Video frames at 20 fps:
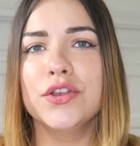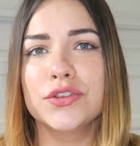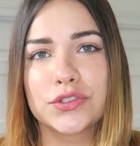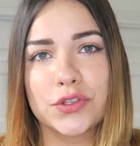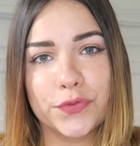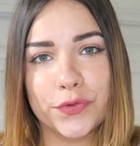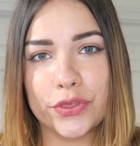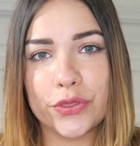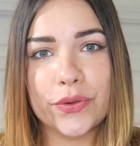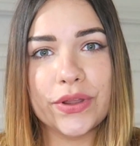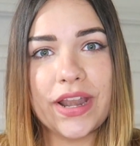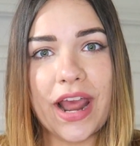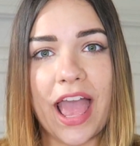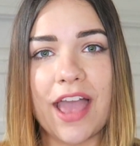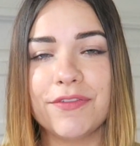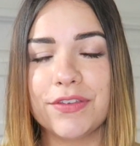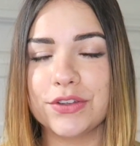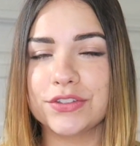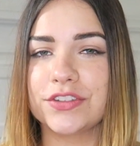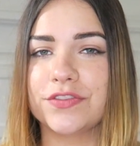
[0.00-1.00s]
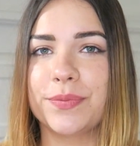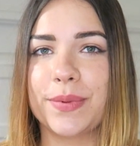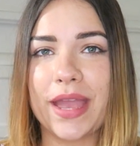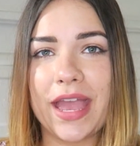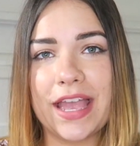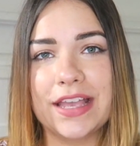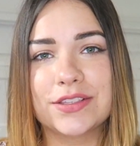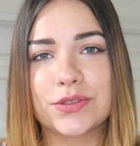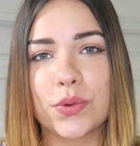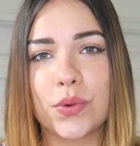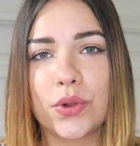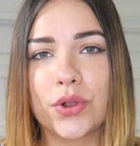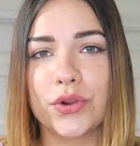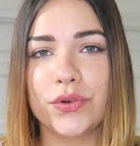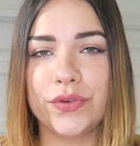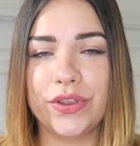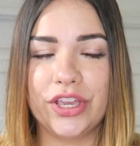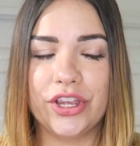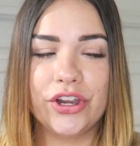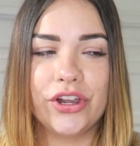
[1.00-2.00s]
So for 3.5 years of my high school
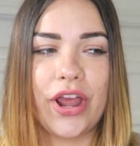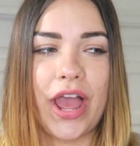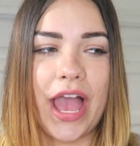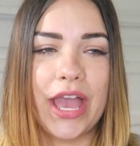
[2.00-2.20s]
career,